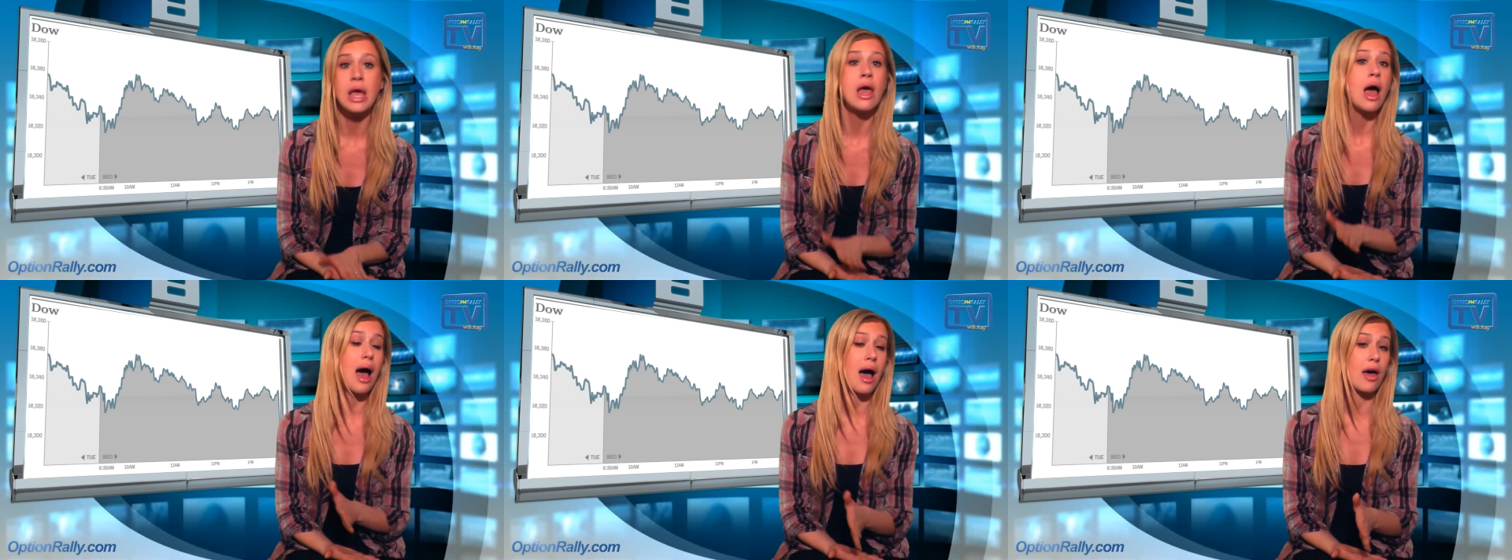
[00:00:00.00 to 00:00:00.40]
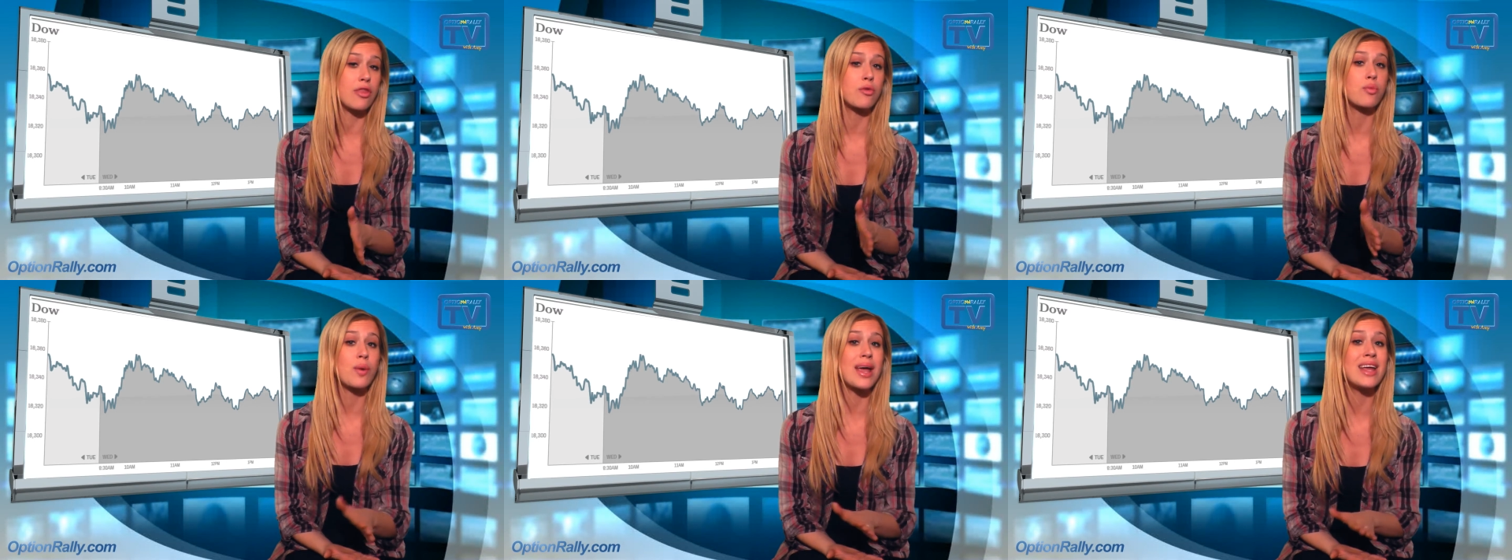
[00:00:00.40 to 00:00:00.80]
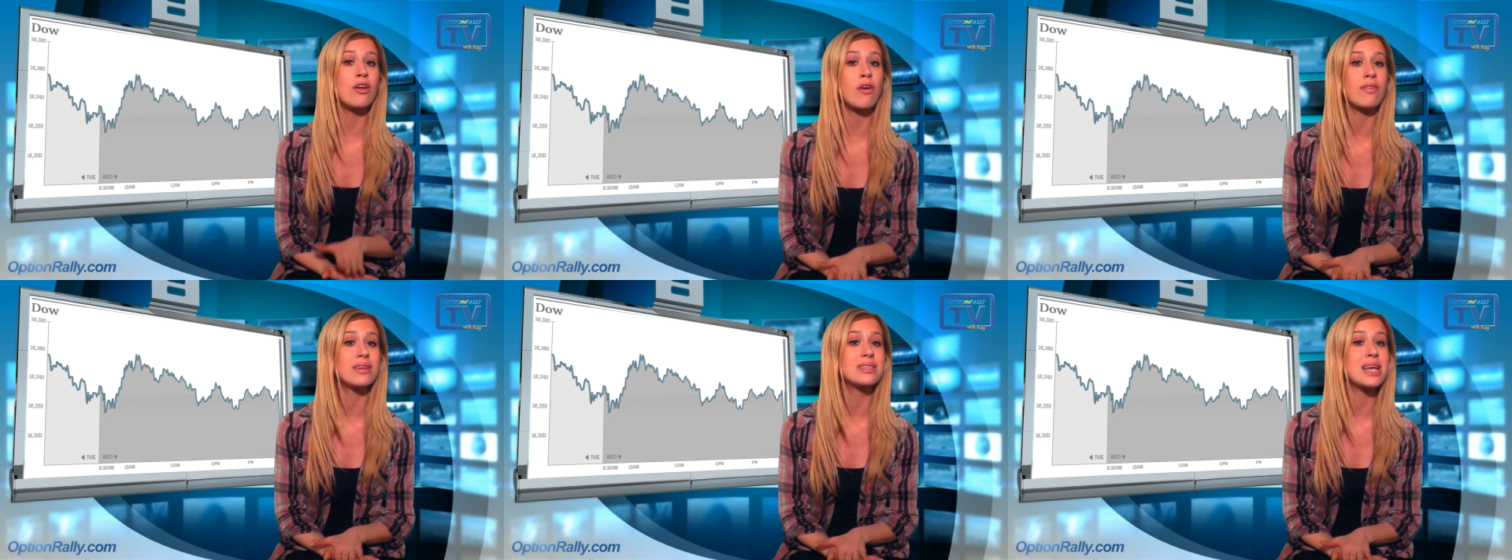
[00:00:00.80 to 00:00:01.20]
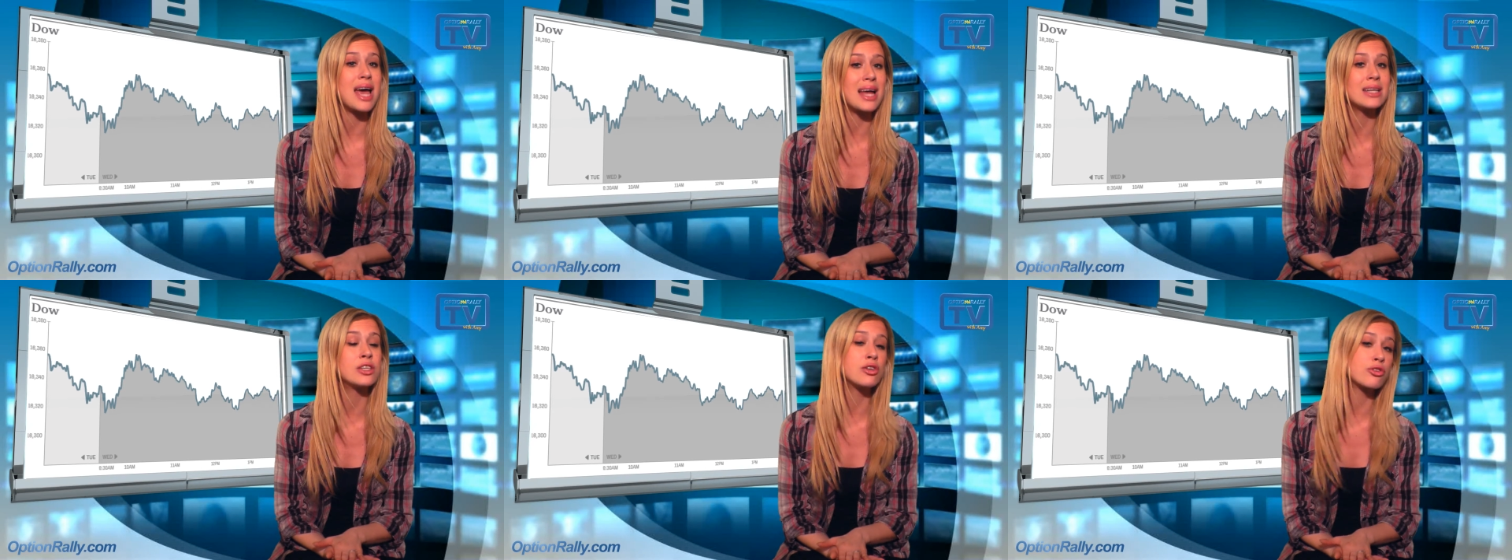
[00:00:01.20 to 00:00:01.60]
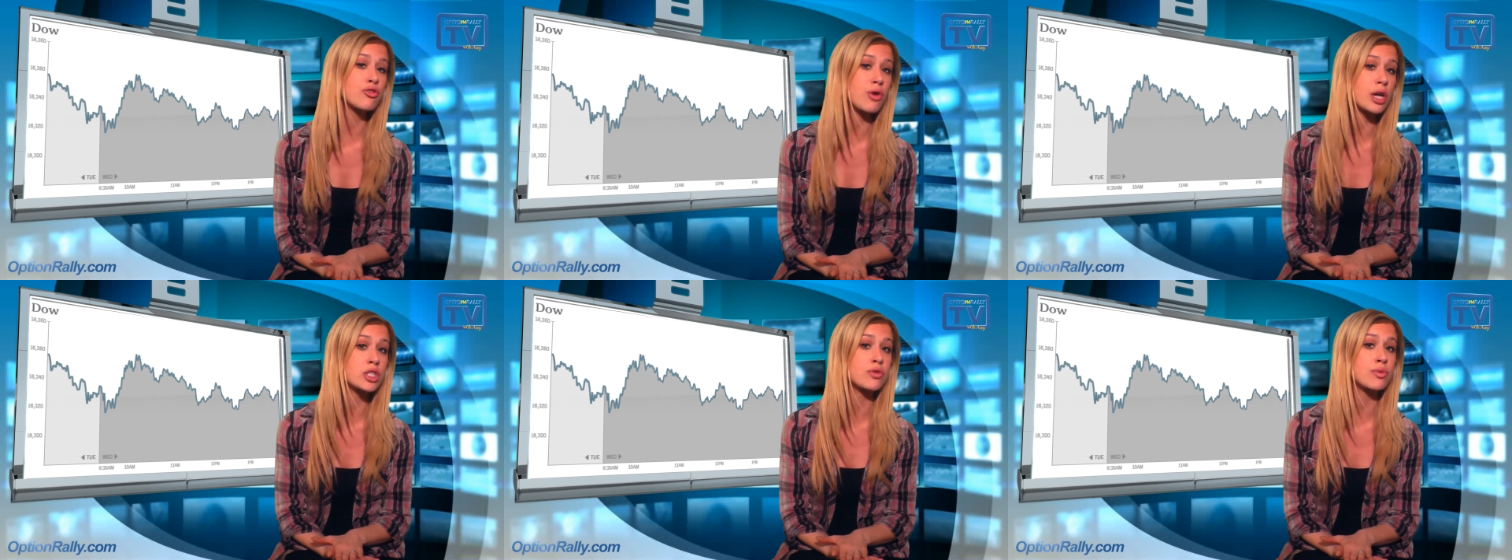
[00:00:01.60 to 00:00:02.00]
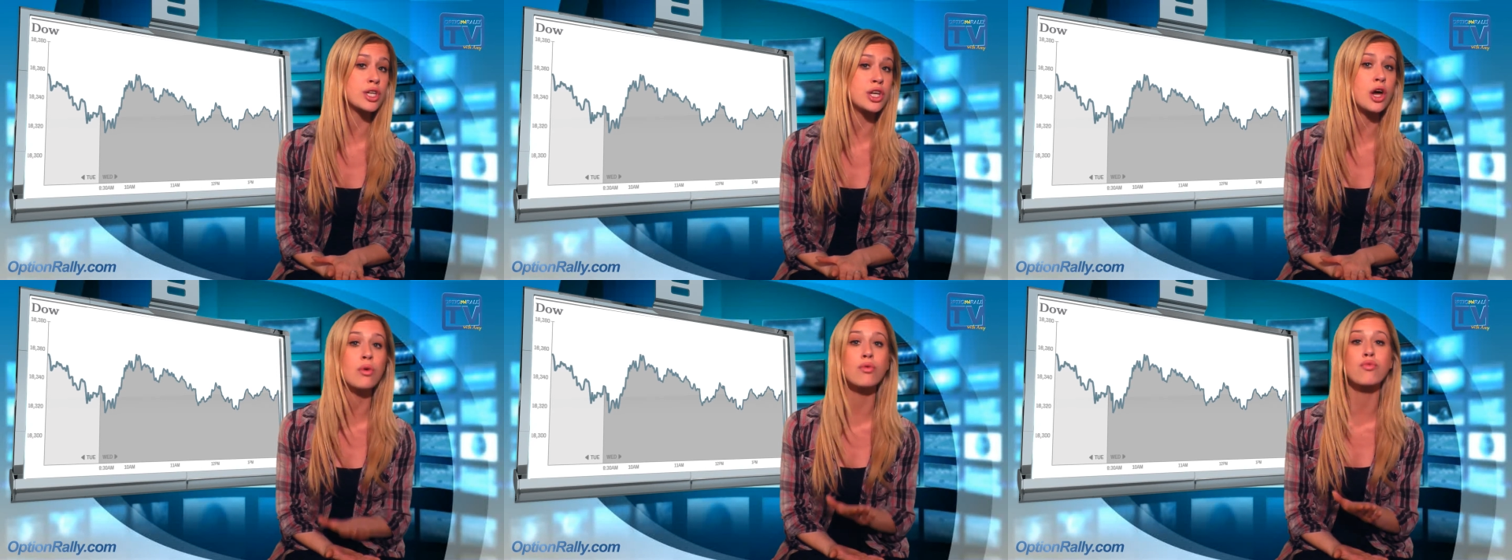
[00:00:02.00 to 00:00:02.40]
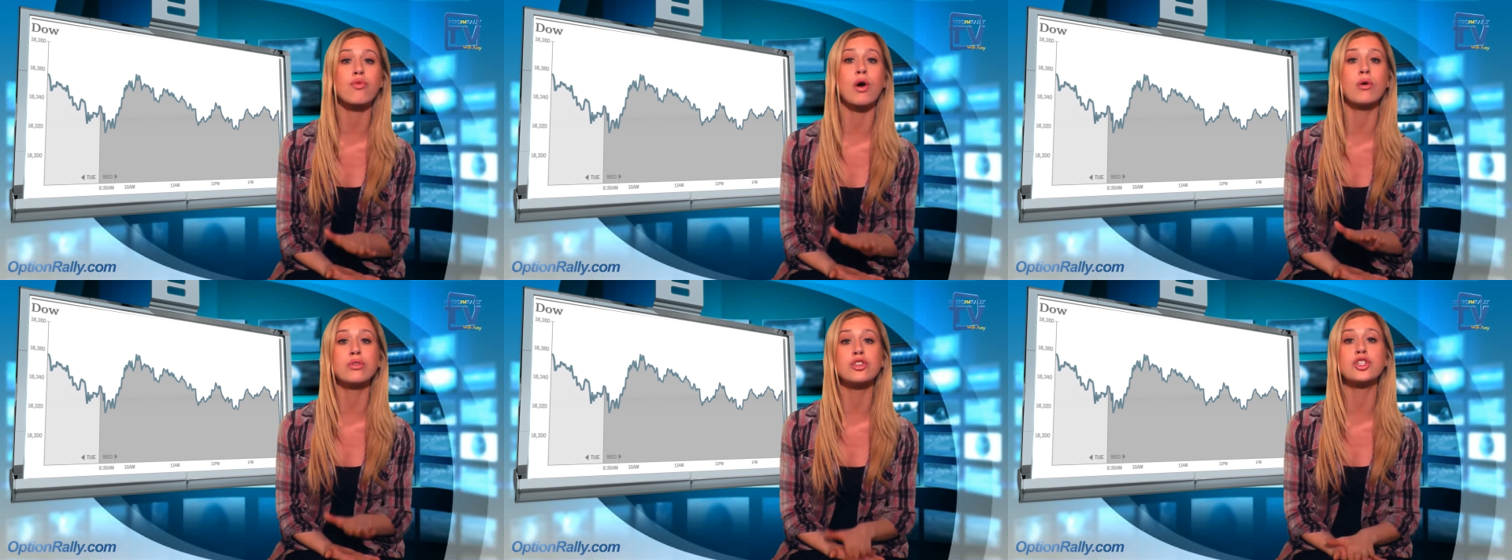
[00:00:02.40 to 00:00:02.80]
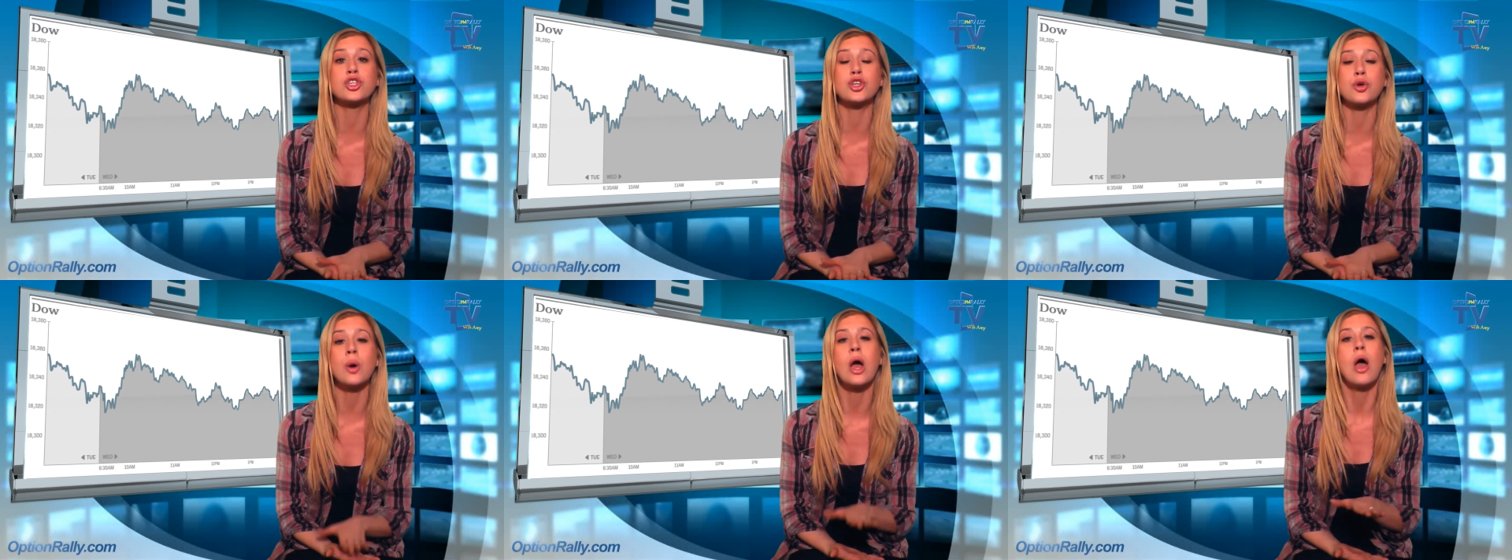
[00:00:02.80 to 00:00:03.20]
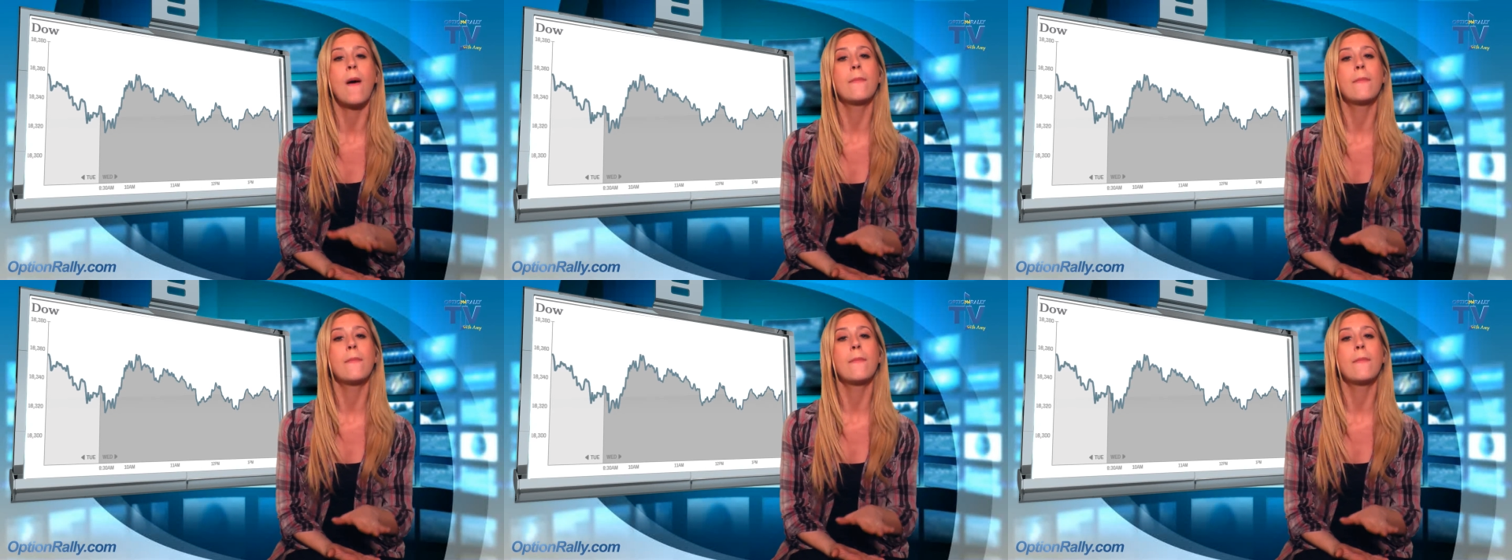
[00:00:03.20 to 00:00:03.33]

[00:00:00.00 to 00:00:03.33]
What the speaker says: The rate on the 10-year Treasury note rose to